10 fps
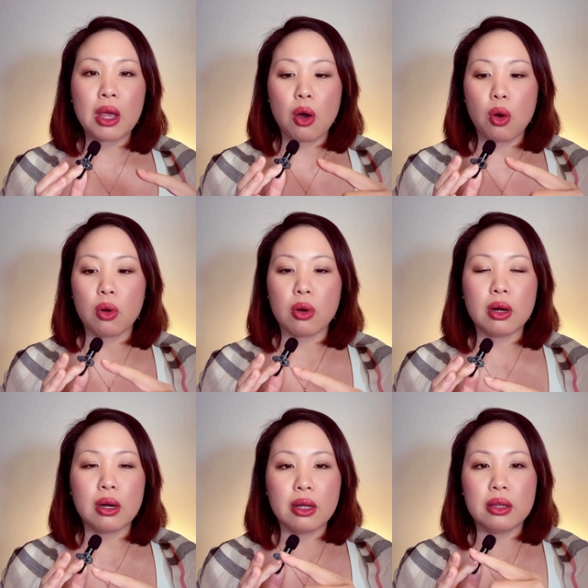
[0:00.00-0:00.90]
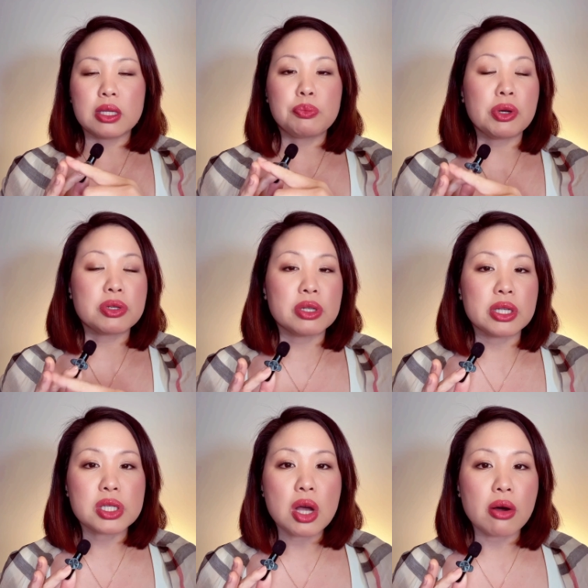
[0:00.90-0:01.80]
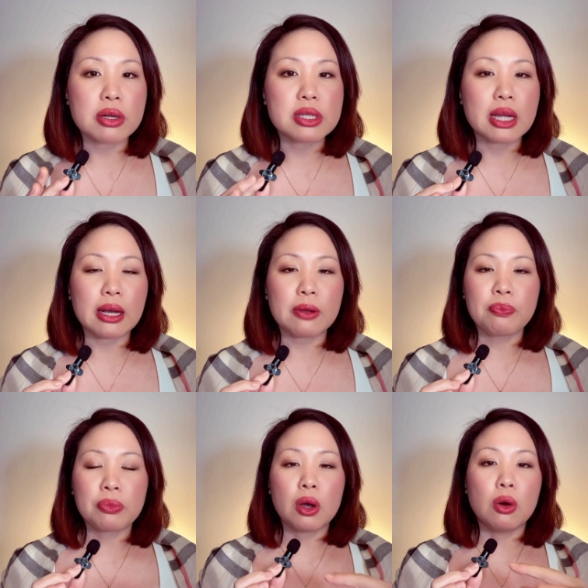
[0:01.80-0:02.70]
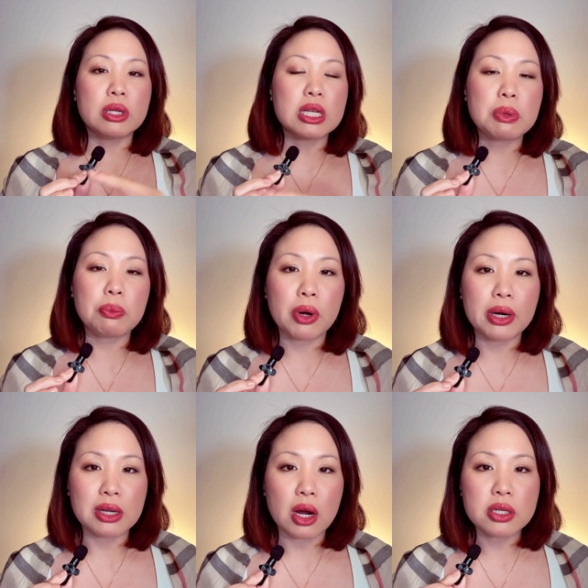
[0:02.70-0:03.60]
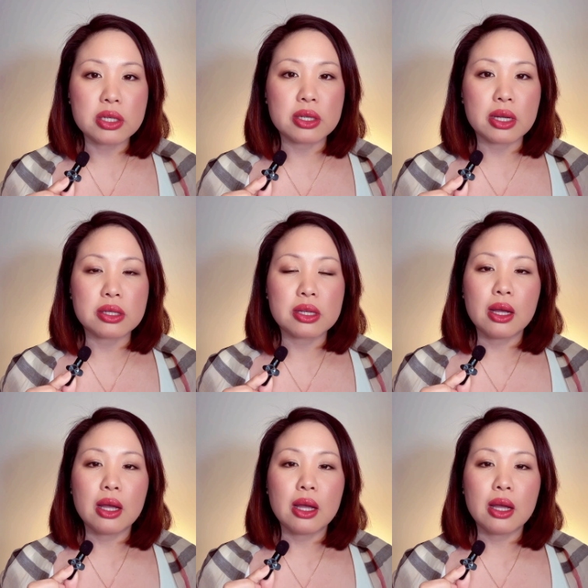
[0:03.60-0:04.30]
or this person is toxic, or these people are narcissists.